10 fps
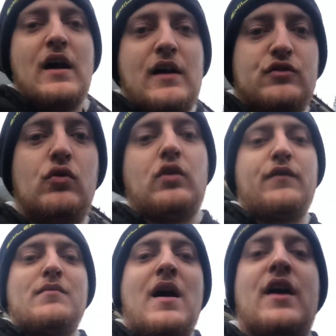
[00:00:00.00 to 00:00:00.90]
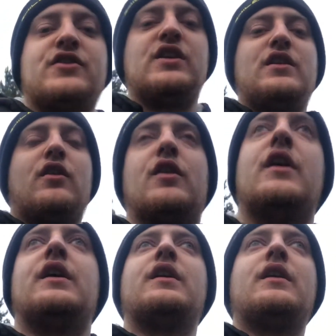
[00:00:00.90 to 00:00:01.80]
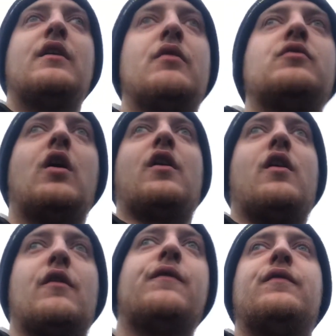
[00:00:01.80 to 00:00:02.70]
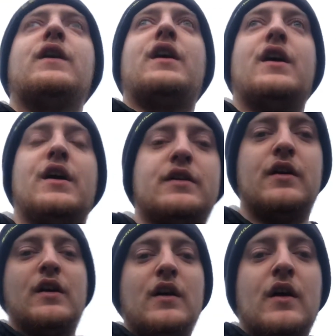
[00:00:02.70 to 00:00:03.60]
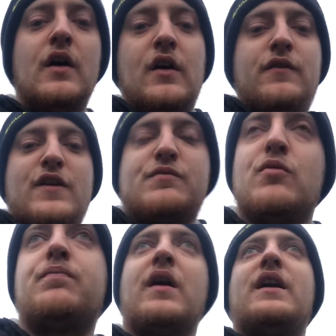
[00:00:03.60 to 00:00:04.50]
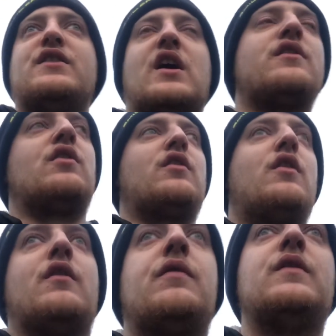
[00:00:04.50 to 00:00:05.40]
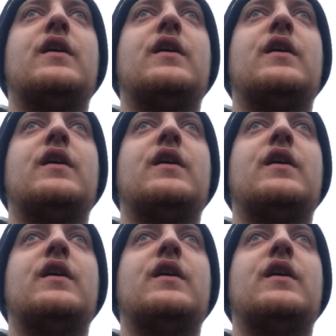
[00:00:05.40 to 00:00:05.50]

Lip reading: as all of you might have seen on our Facebook page and on our